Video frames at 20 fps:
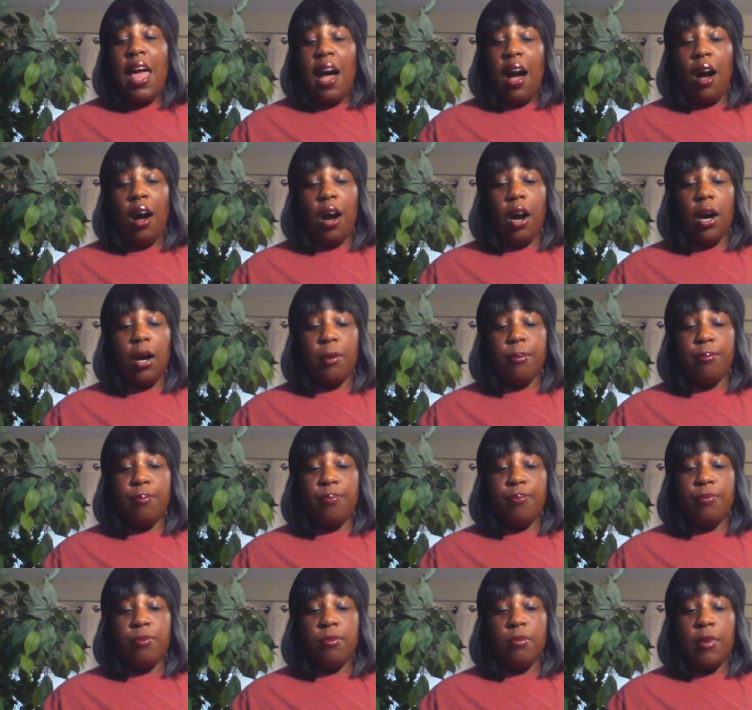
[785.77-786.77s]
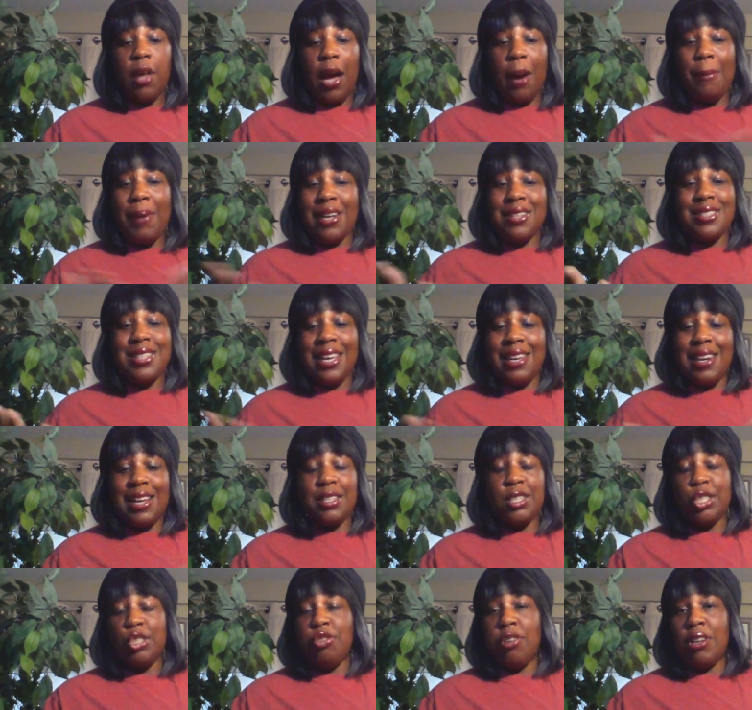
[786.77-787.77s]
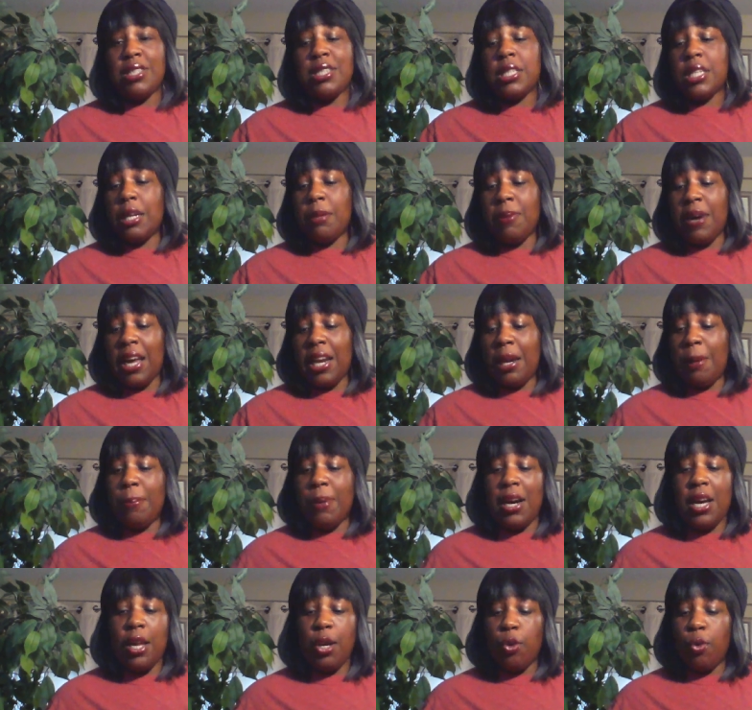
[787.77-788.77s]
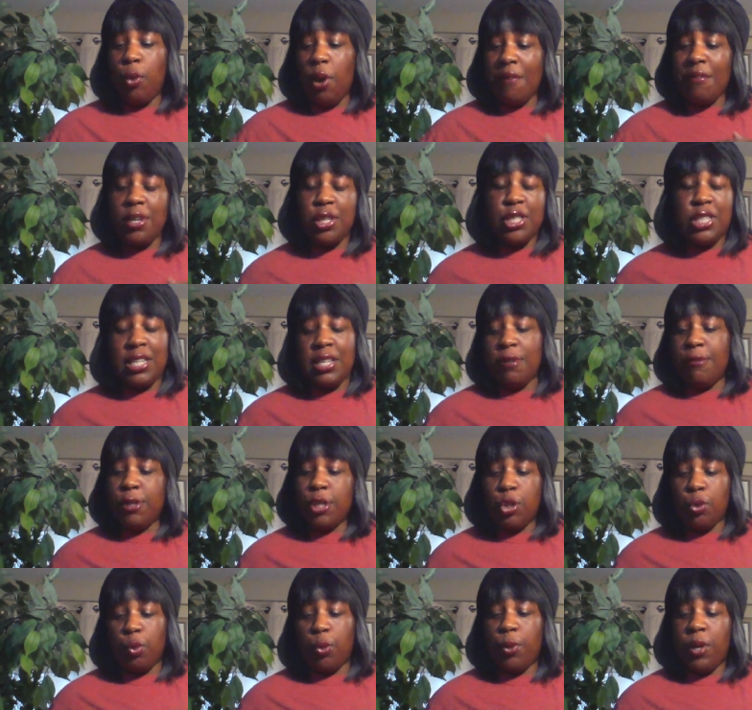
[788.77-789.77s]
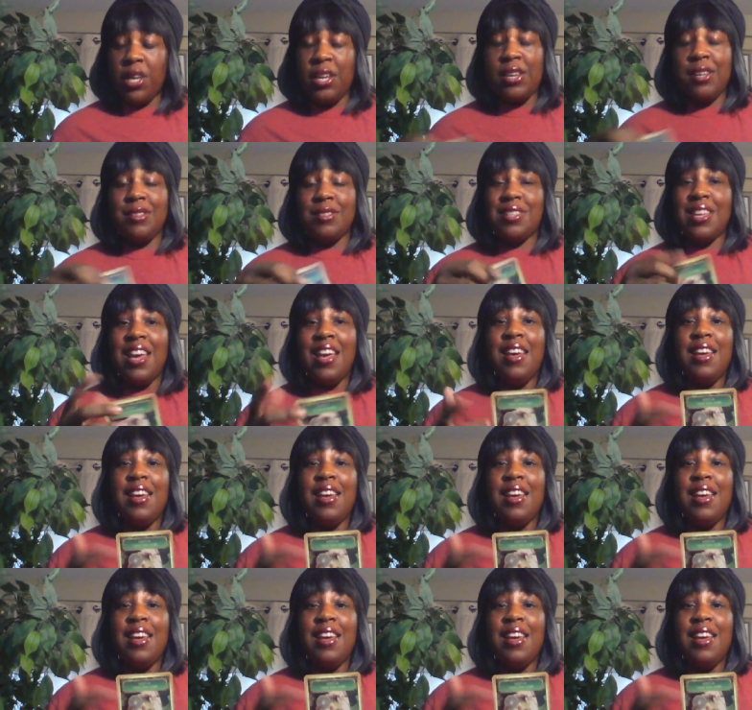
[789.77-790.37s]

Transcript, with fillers: Um, I'm not saying not to trust anybody, but whoever this individual is,